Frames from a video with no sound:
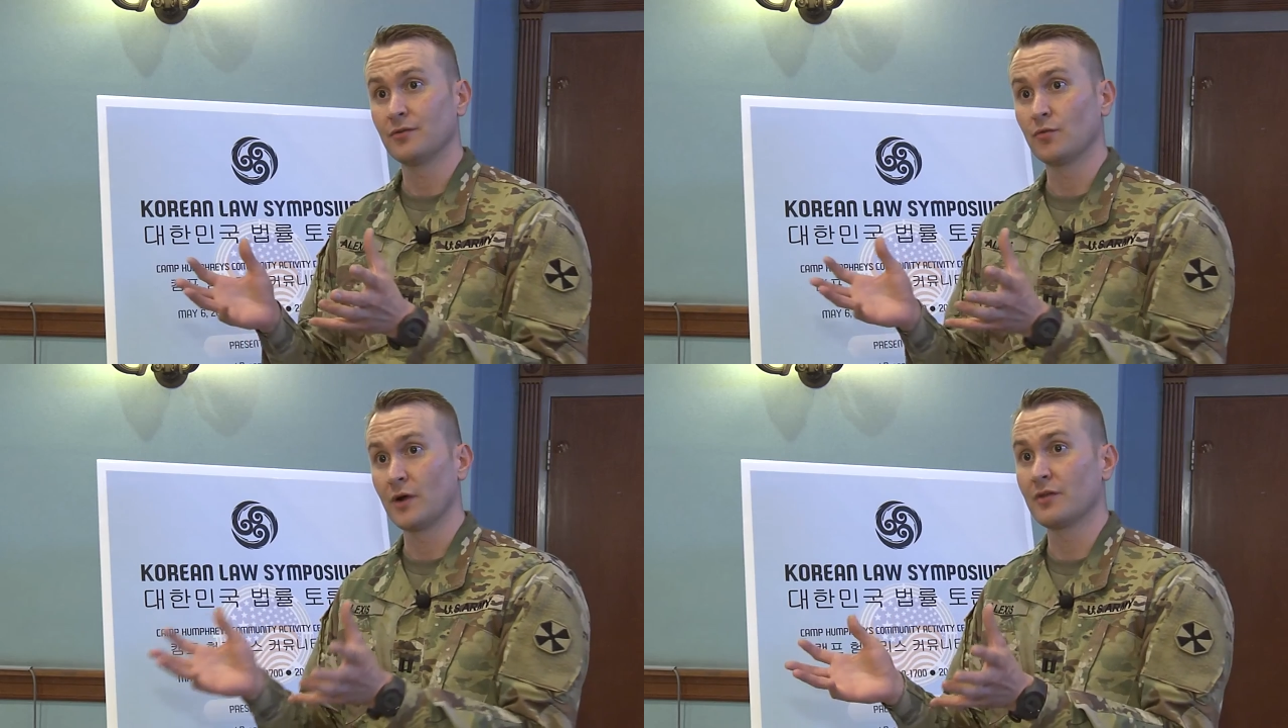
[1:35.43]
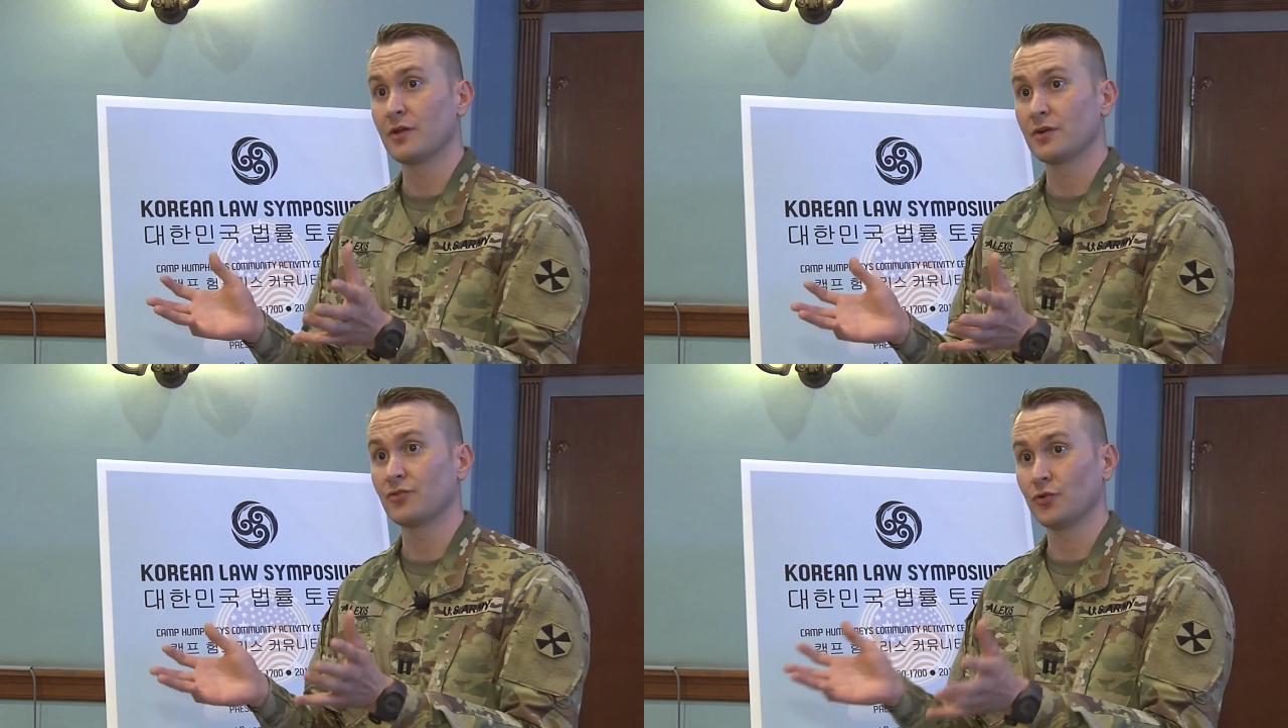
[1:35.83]
where
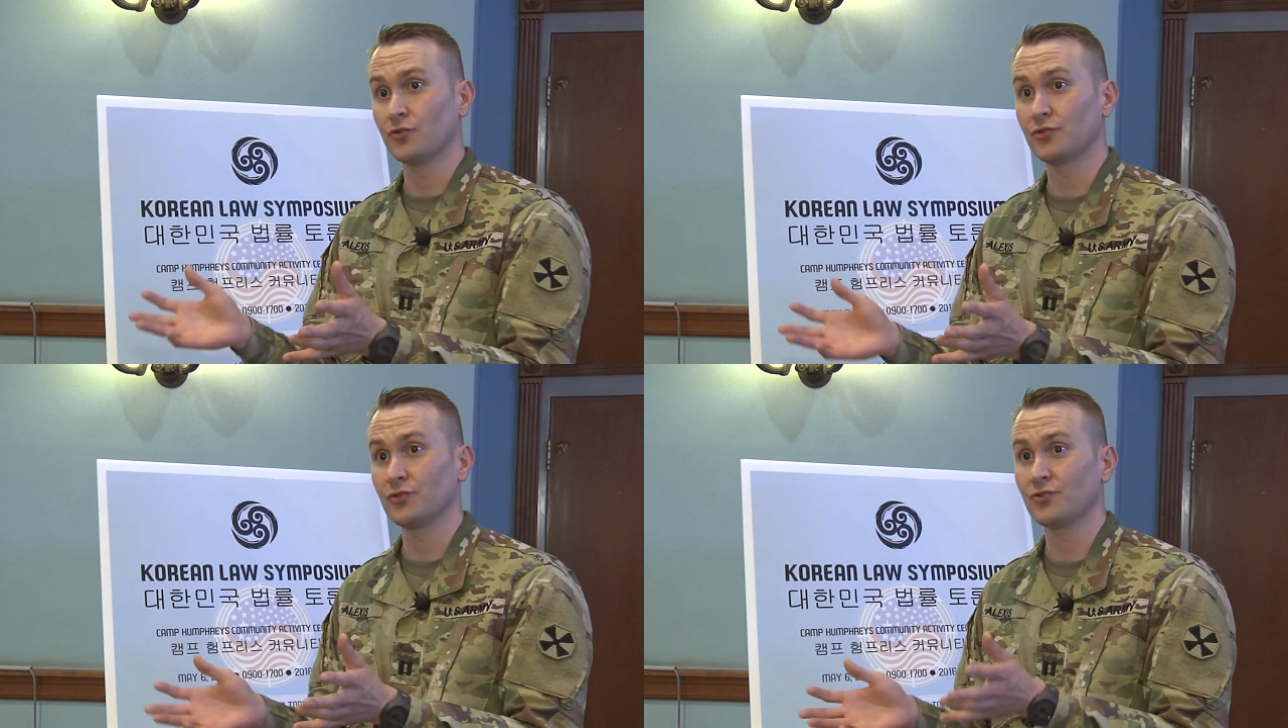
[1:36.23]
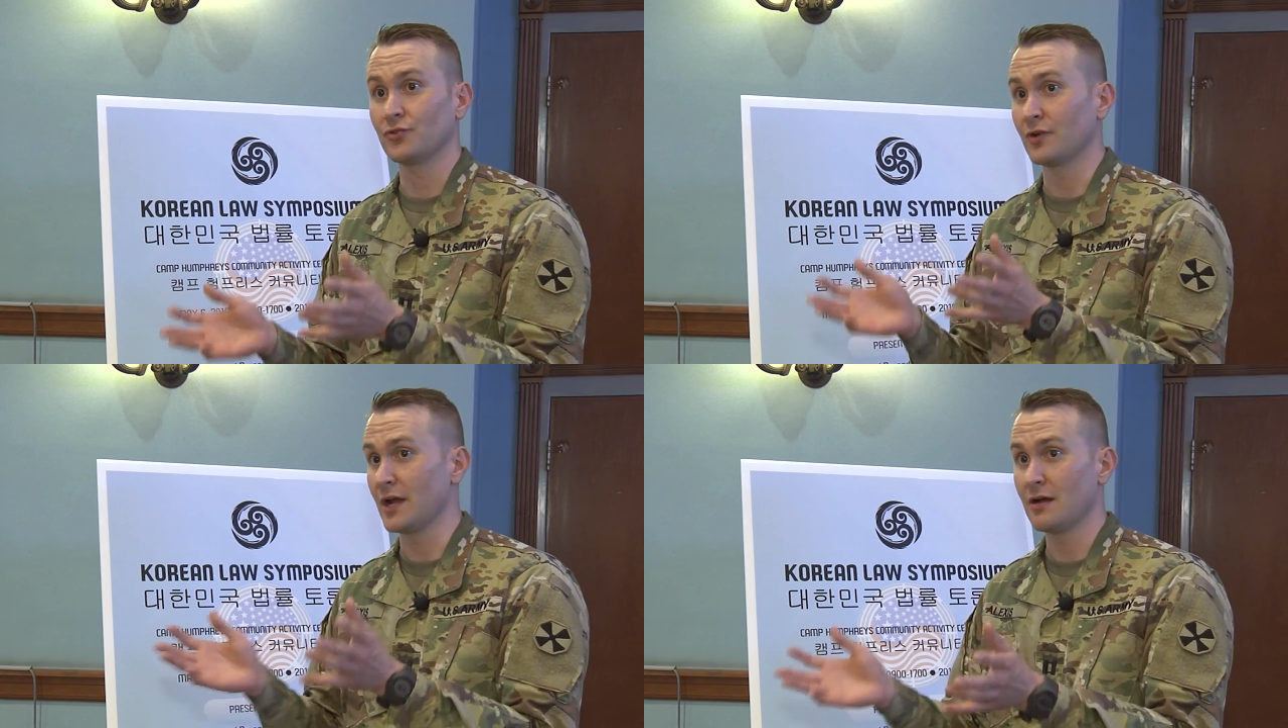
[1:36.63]
their soldiers
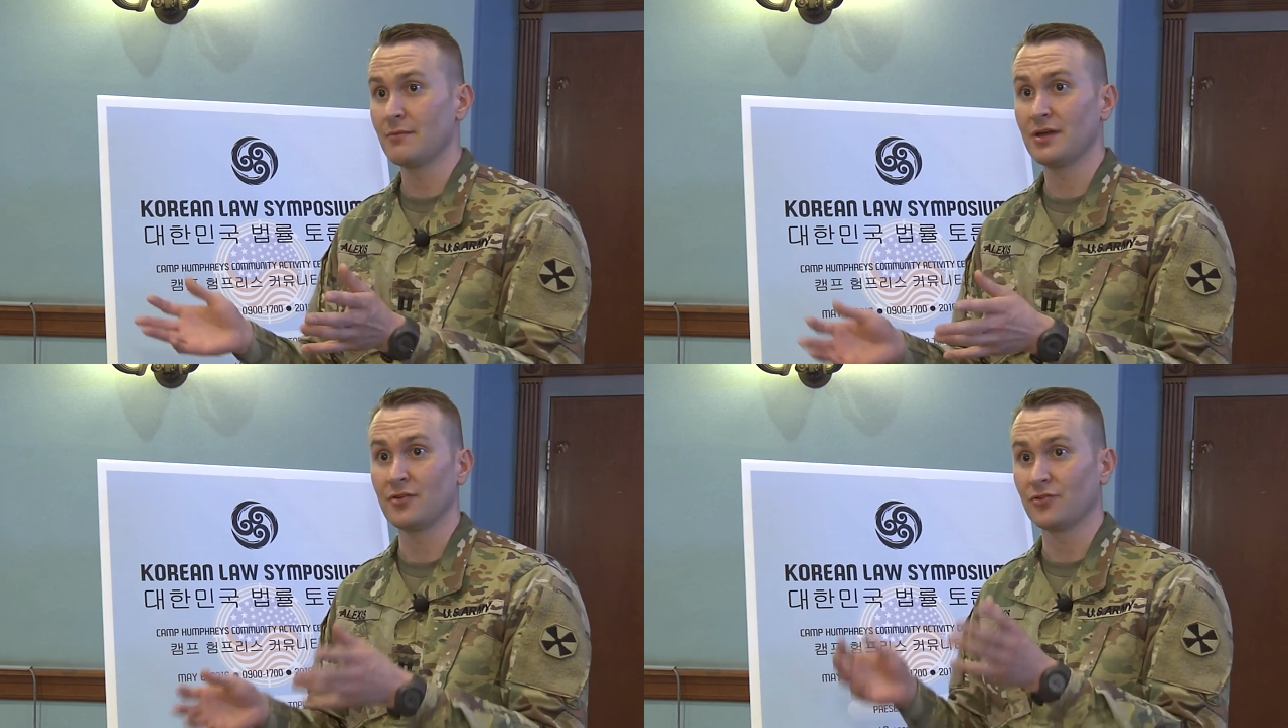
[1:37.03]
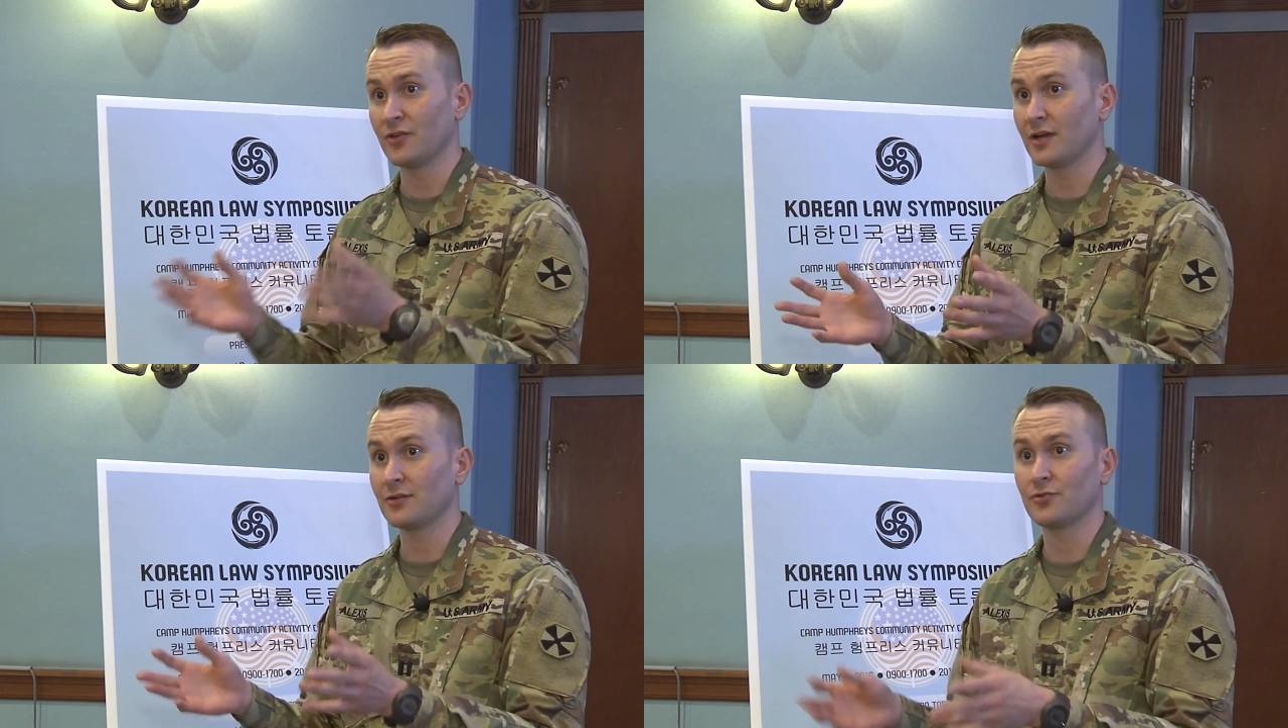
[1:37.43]
or airmen or
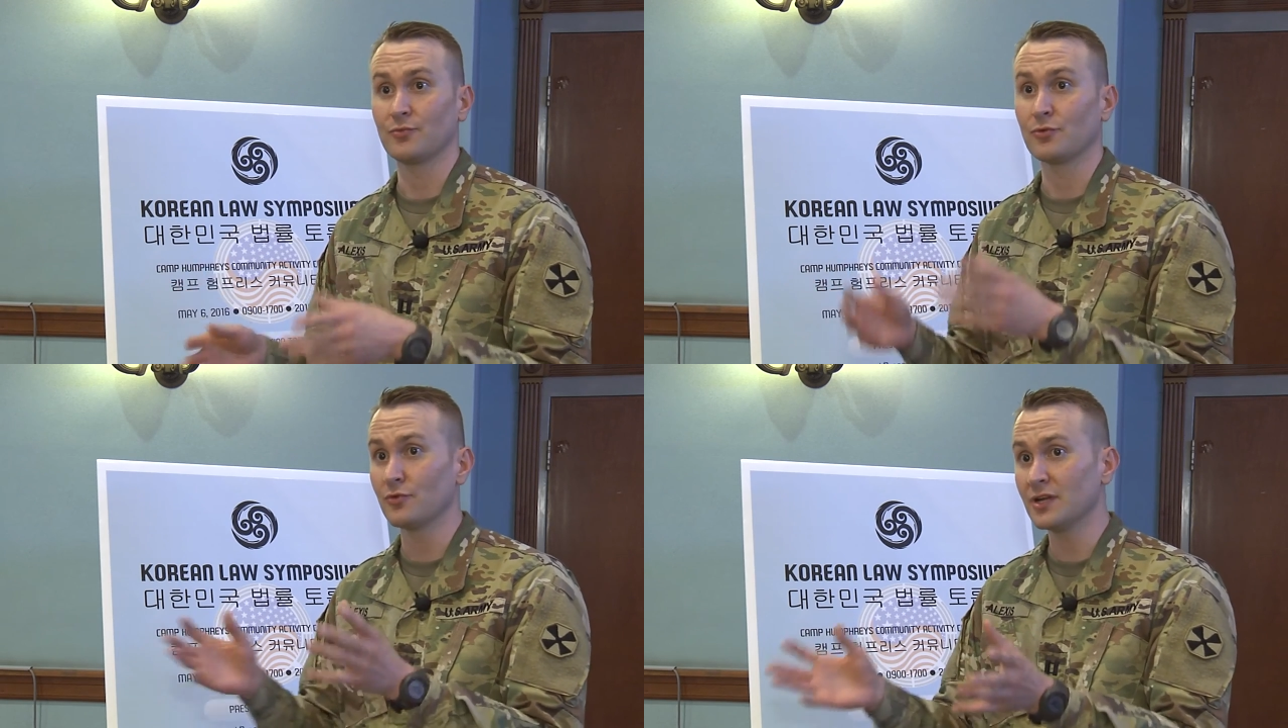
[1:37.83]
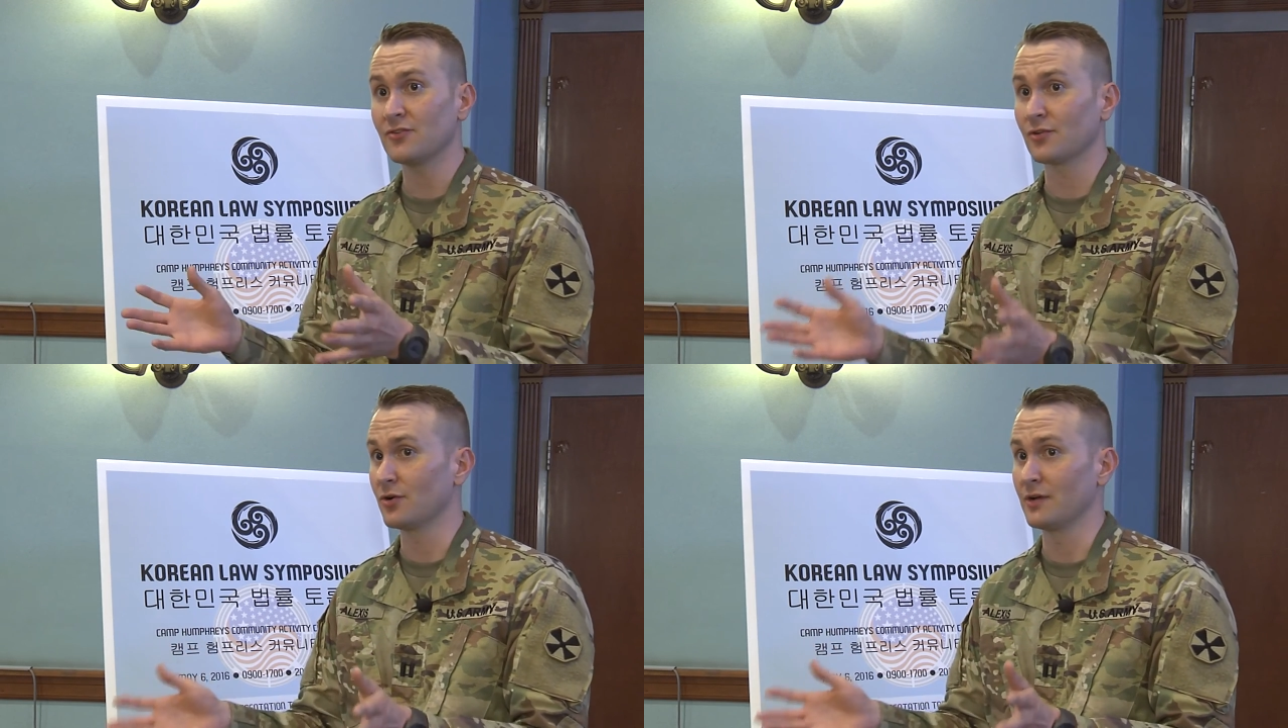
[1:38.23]
sailors or
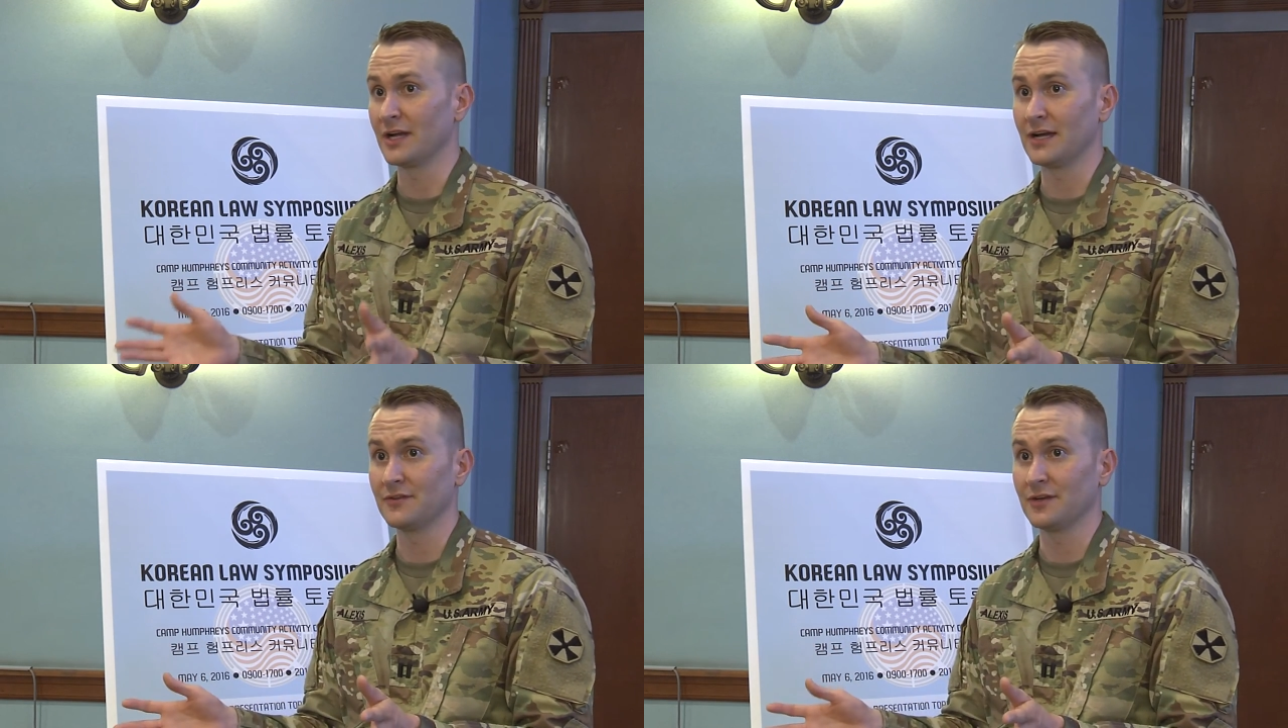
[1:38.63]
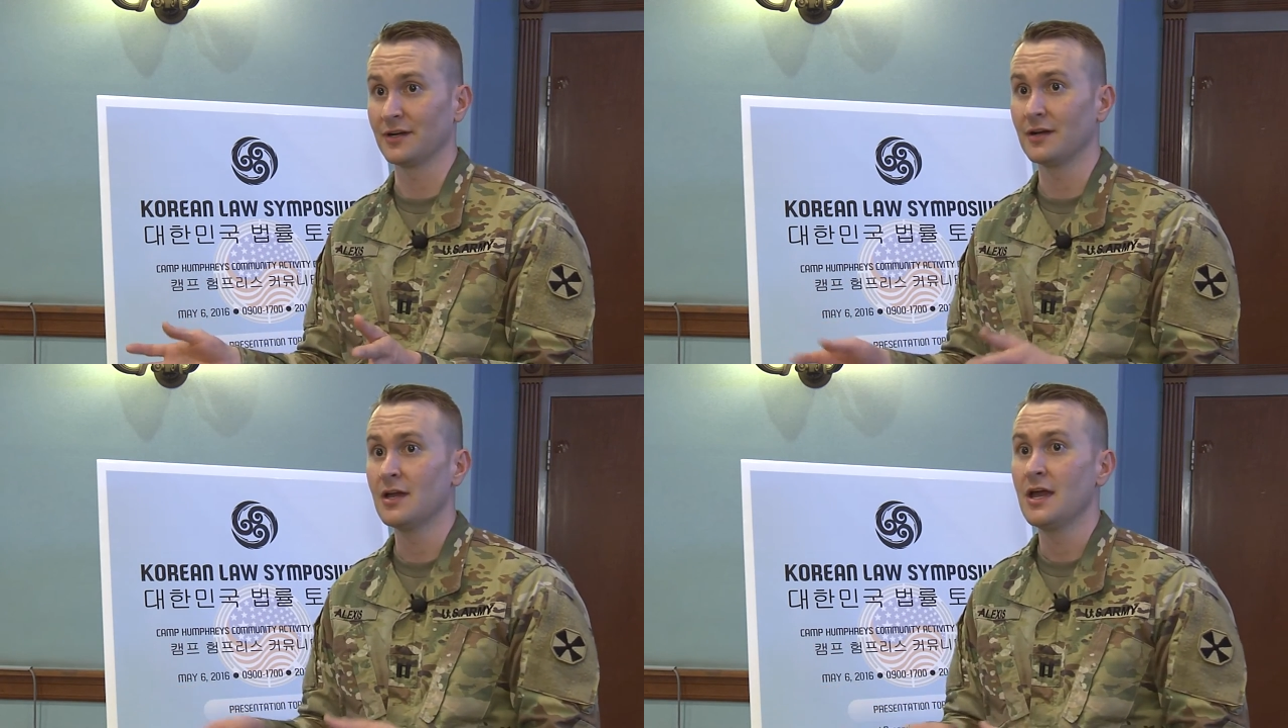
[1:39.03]
Marines are going out there